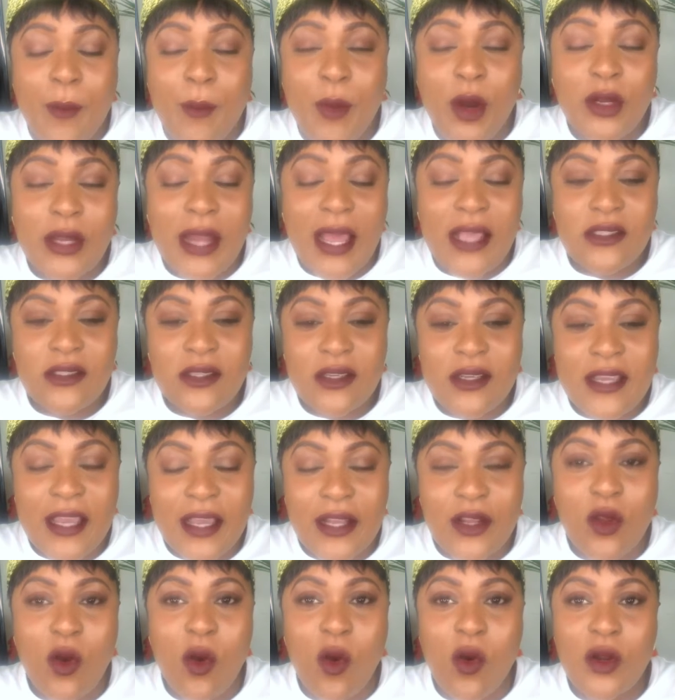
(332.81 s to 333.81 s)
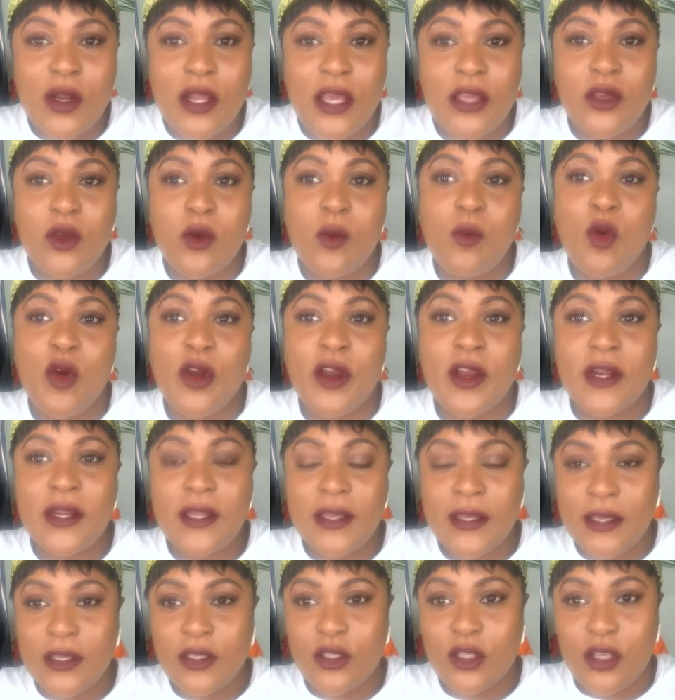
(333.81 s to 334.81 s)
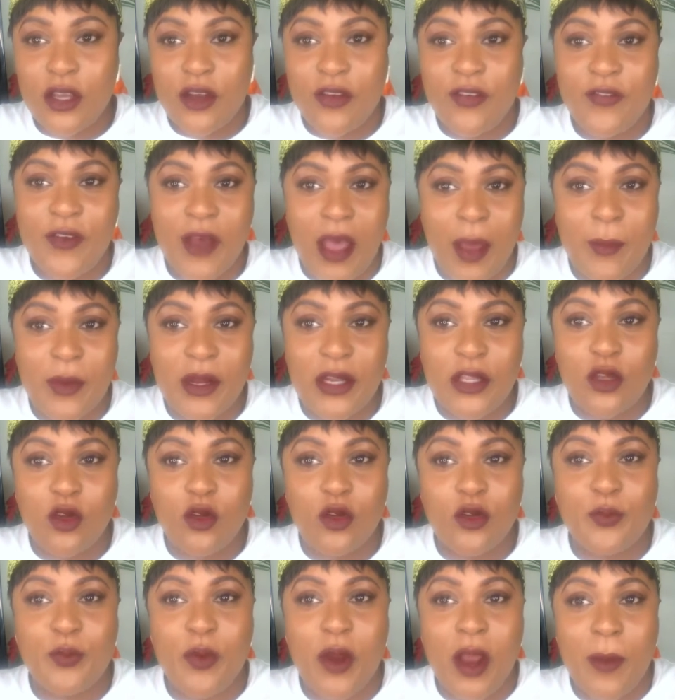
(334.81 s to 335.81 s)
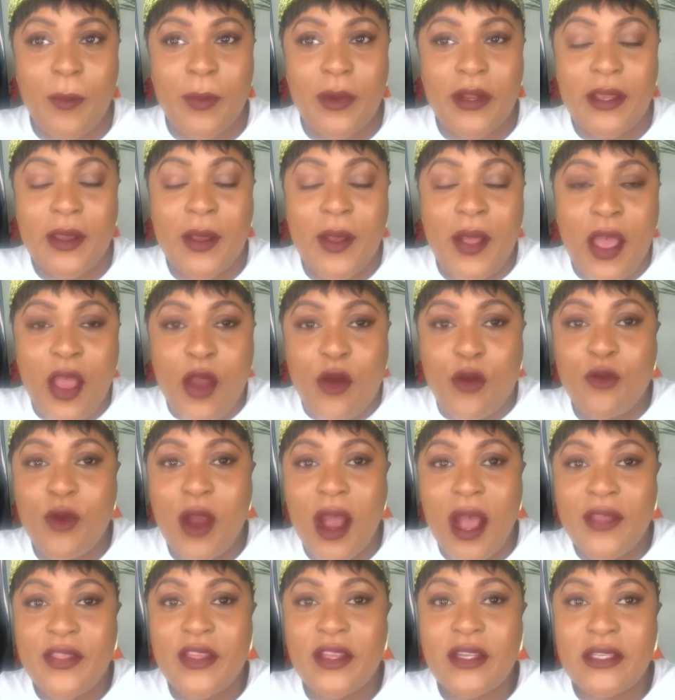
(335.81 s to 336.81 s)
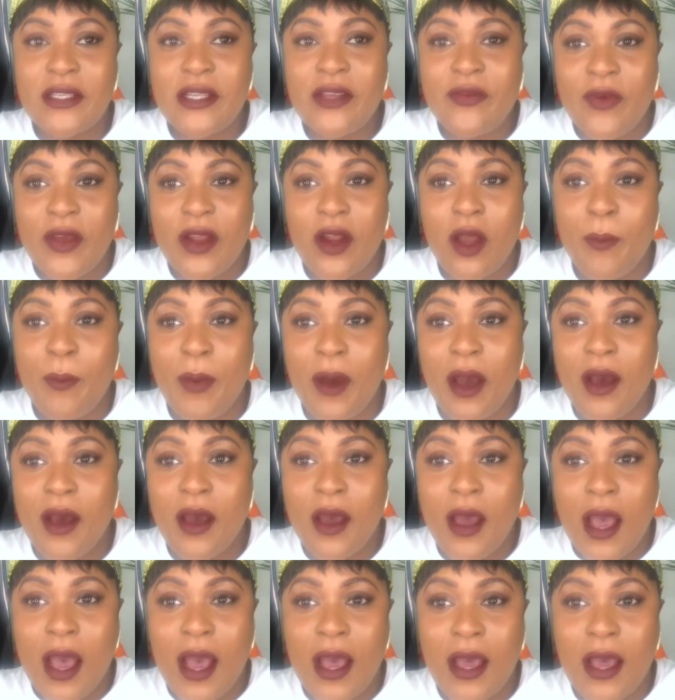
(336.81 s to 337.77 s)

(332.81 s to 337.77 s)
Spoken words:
But as you get older, you're more clinging to your family. You'll probably rather develop a